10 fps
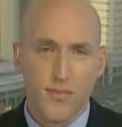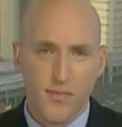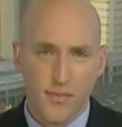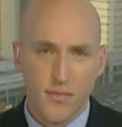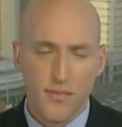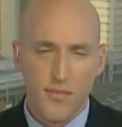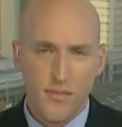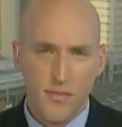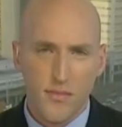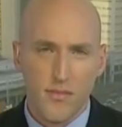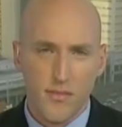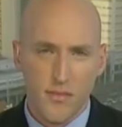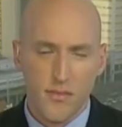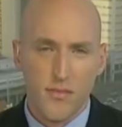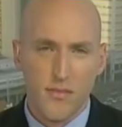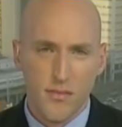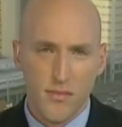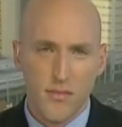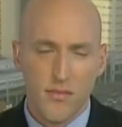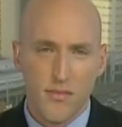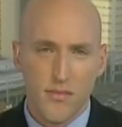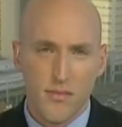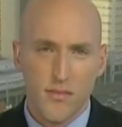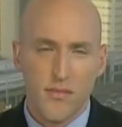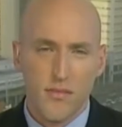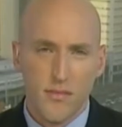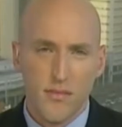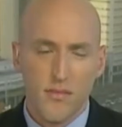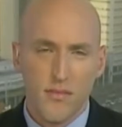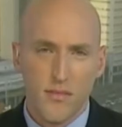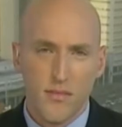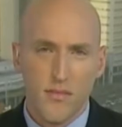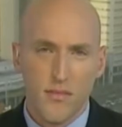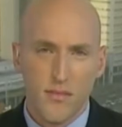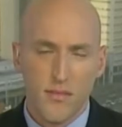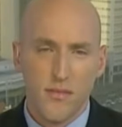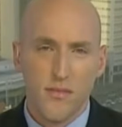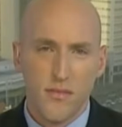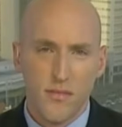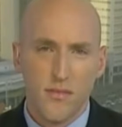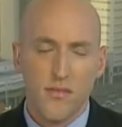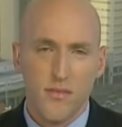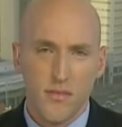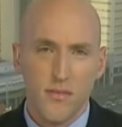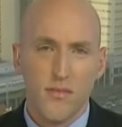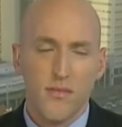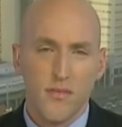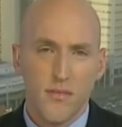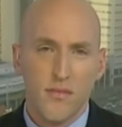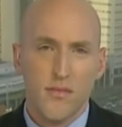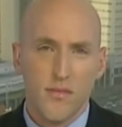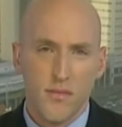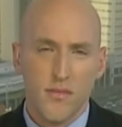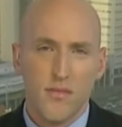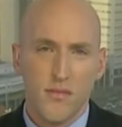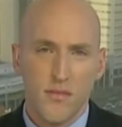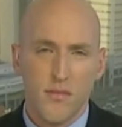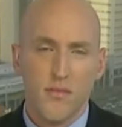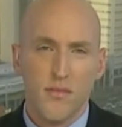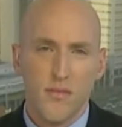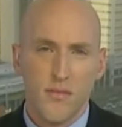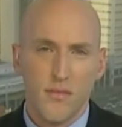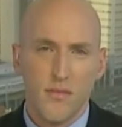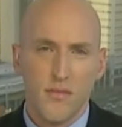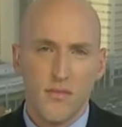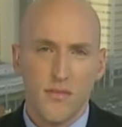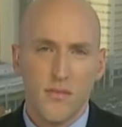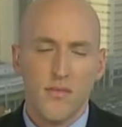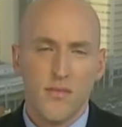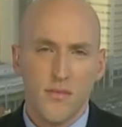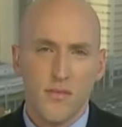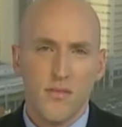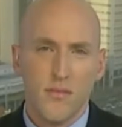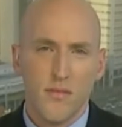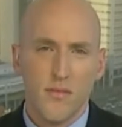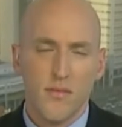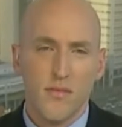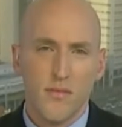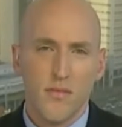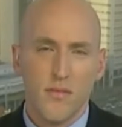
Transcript: [no speech]